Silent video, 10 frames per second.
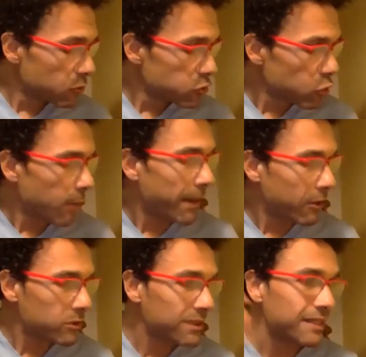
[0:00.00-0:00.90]

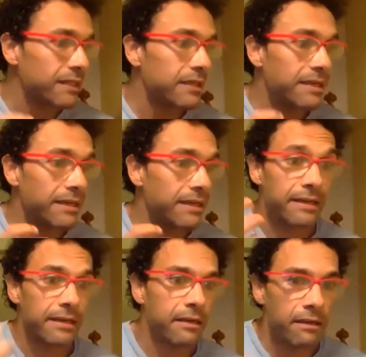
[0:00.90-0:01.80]
about
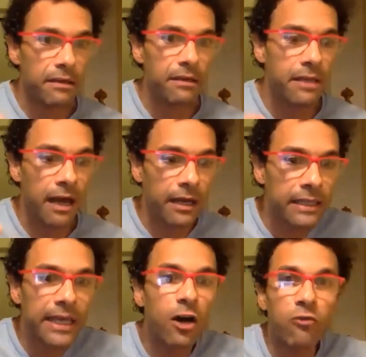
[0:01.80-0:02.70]
the
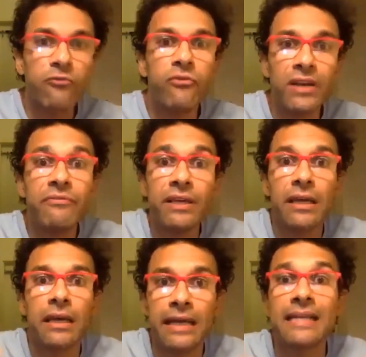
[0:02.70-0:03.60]
idea of
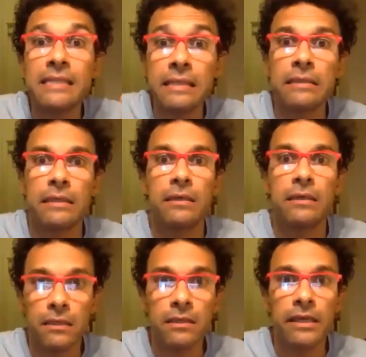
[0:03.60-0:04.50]
living in a city
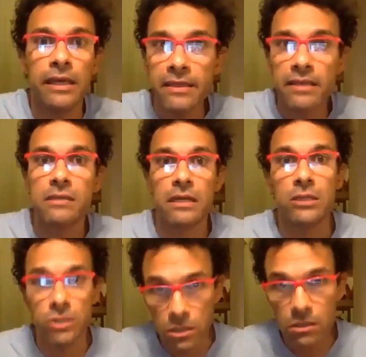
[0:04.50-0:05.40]
in this region.